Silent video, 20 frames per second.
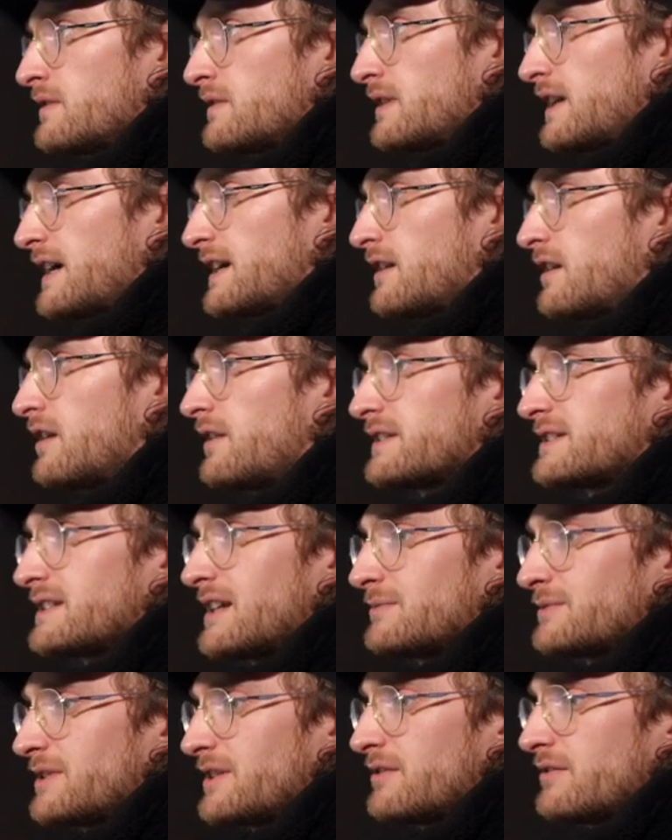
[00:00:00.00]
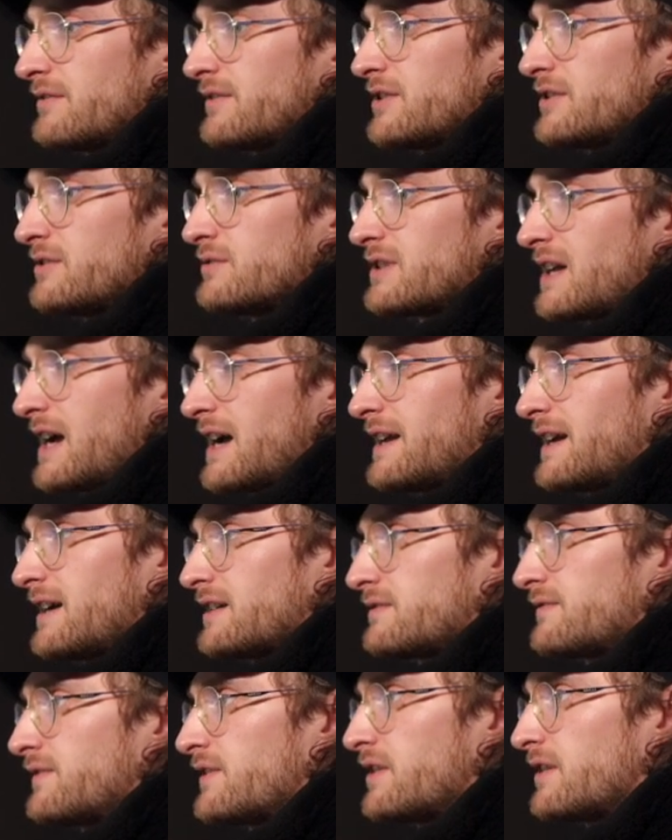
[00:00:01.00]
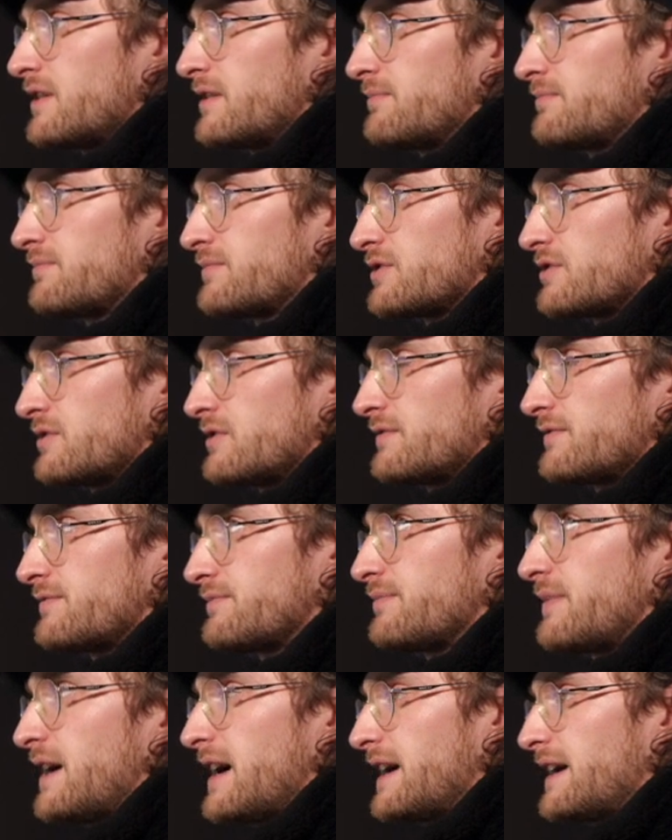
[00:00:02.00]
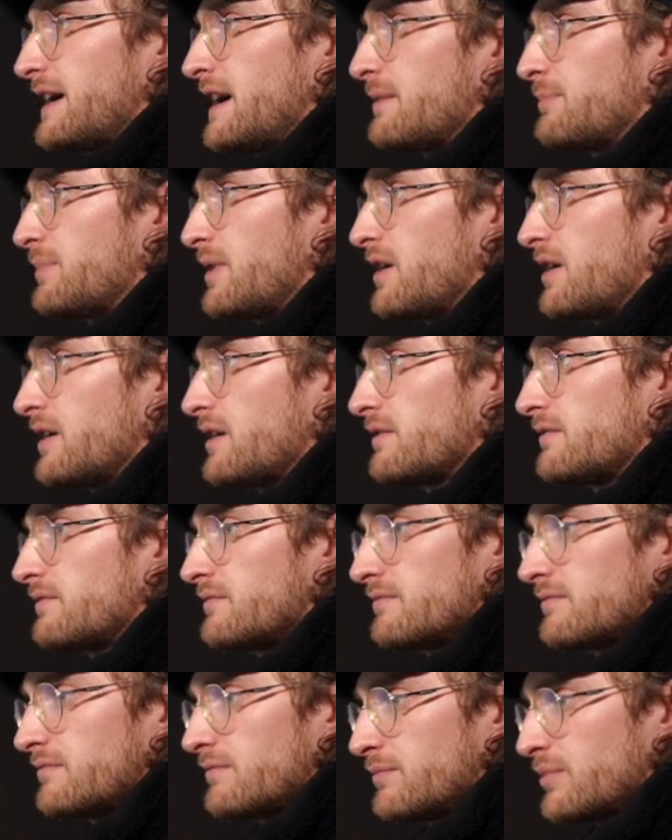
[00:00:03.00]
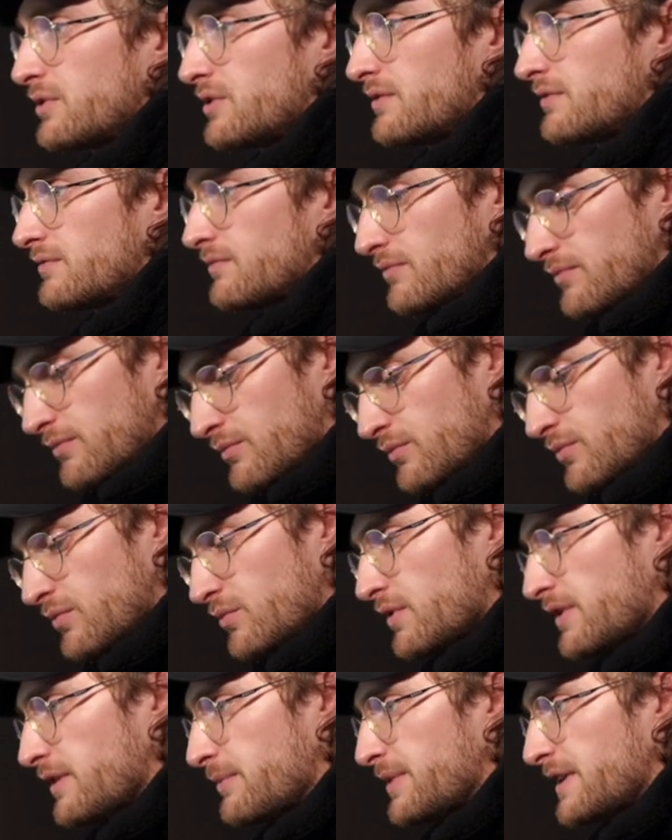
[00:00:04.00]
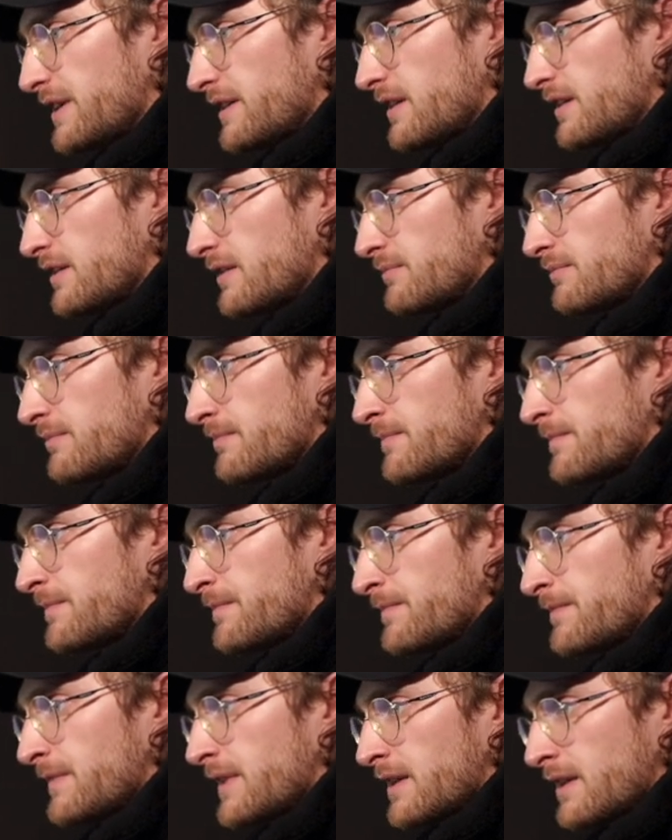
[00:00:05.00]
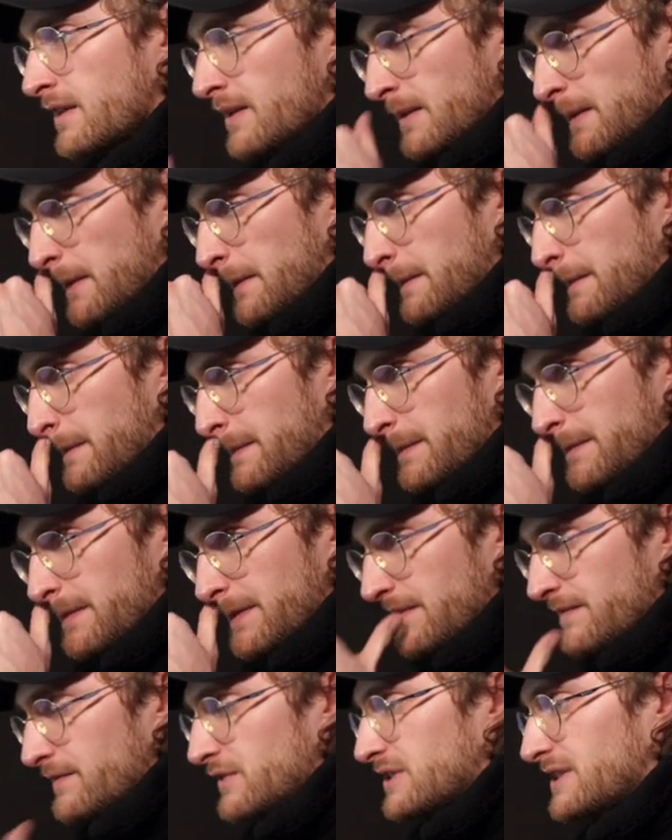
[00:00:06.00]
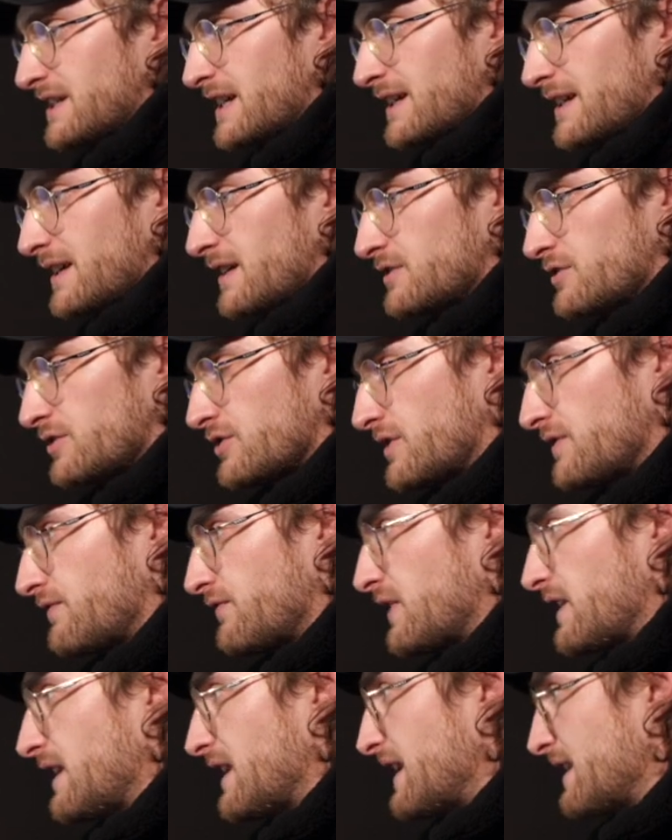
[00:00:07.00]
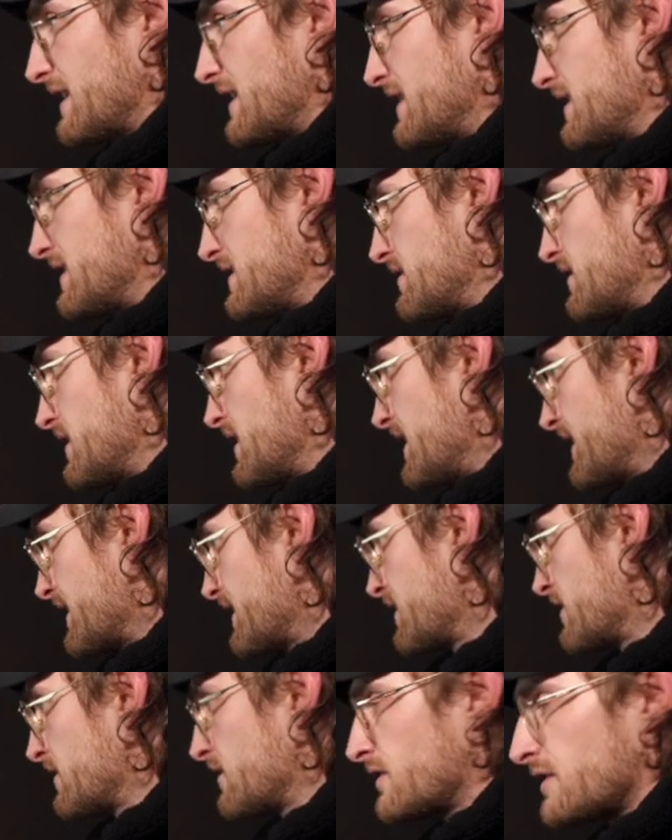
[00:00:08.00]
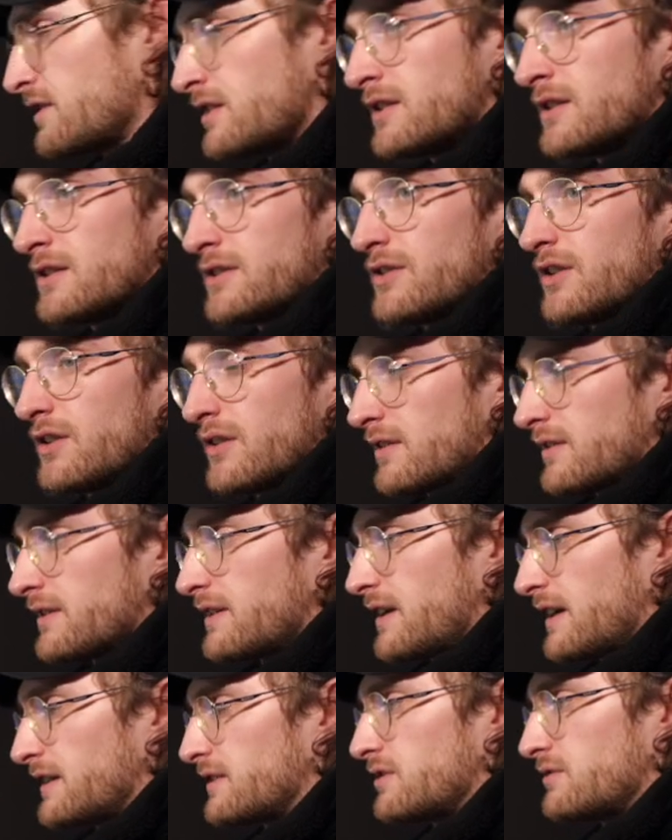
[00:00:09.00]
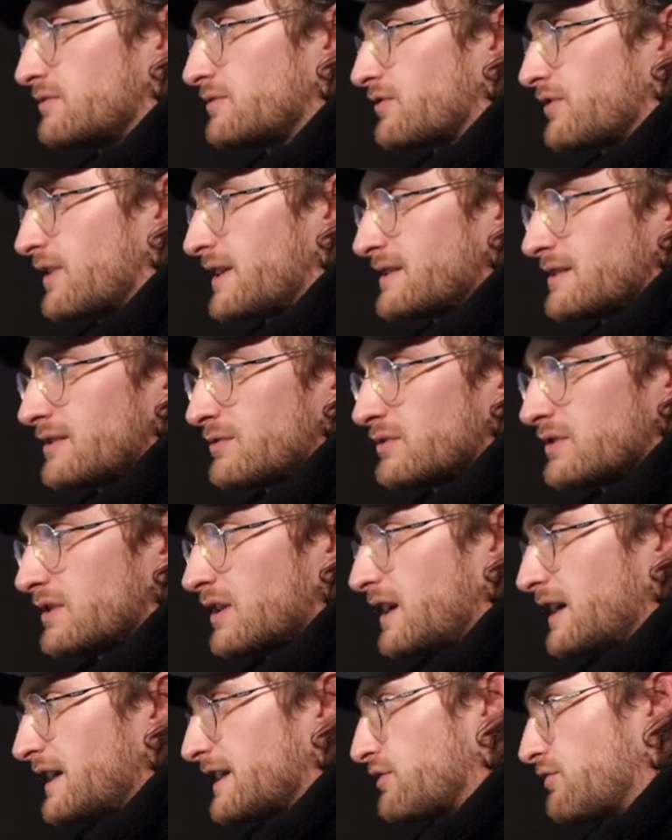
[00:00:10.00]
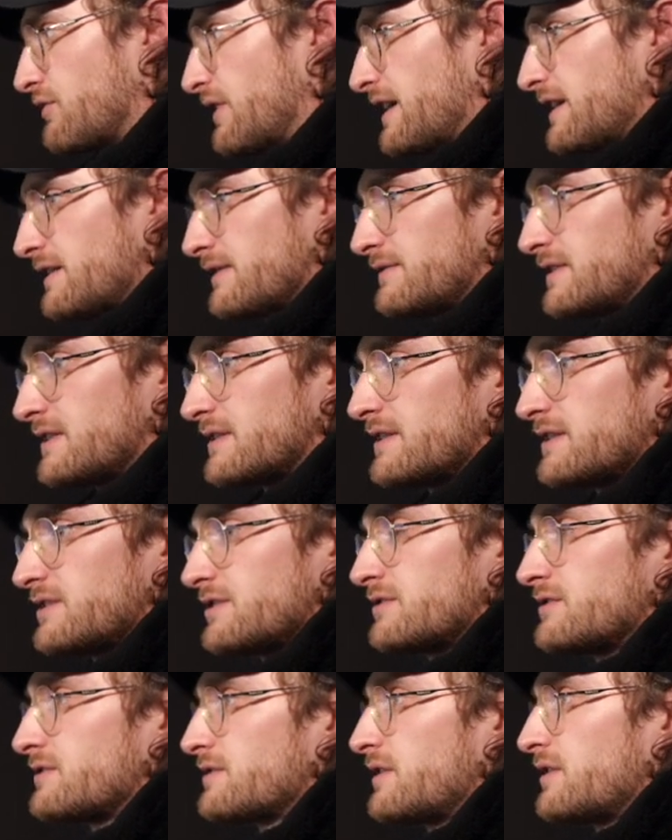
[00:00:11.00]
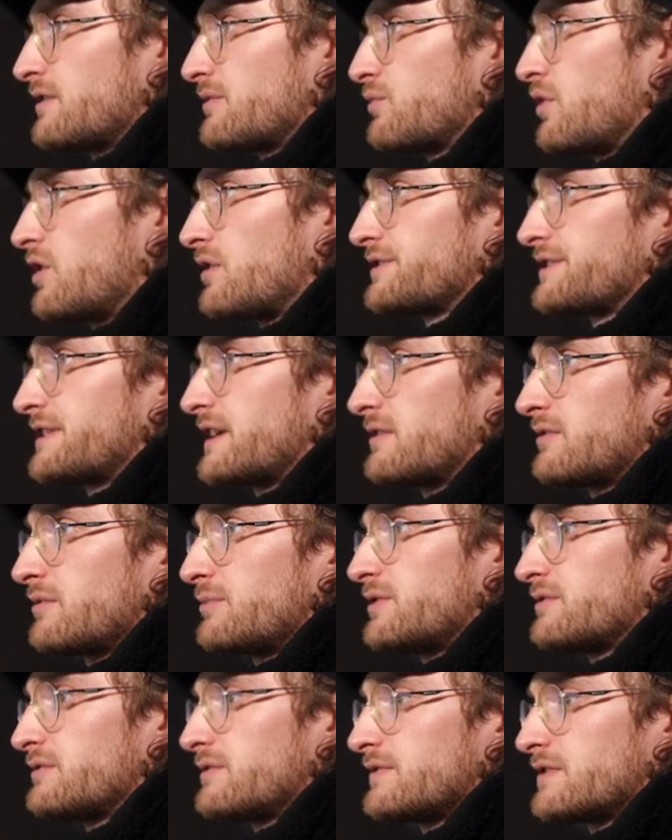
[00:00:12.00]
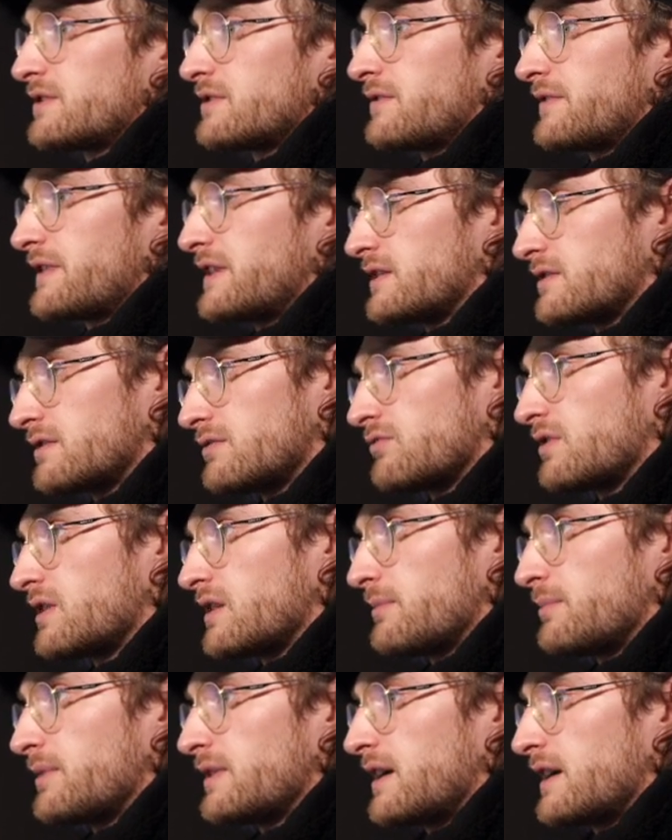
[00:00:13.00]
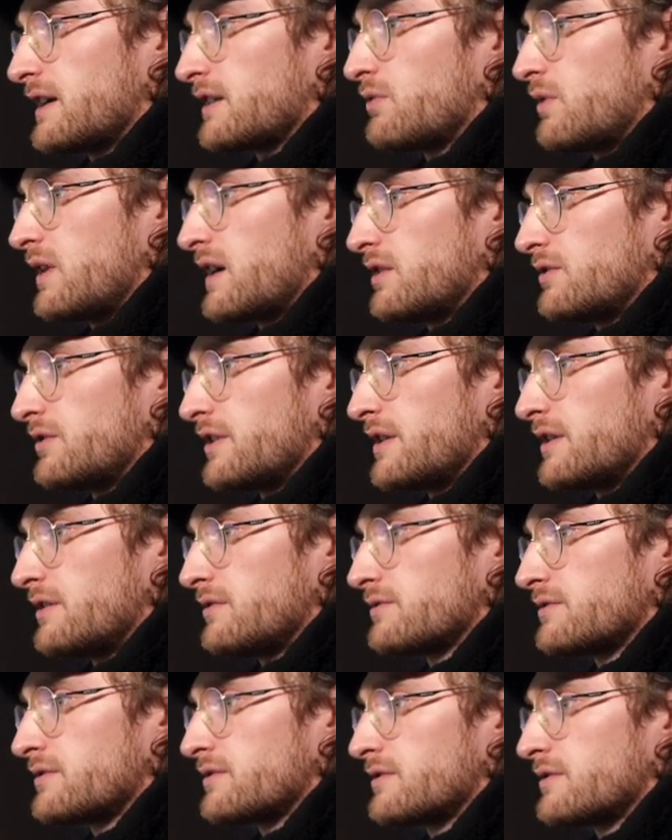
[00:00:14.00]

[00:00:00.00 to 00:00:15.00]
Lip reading: Like a lot of the times I don't even use hi-hats for the sort of hi-hat part, but with it being for sync, I just feel like I need to like not get too crazy with the like creative decisions on what sound I'm using for stuff. It needs to really be like quite on the nose.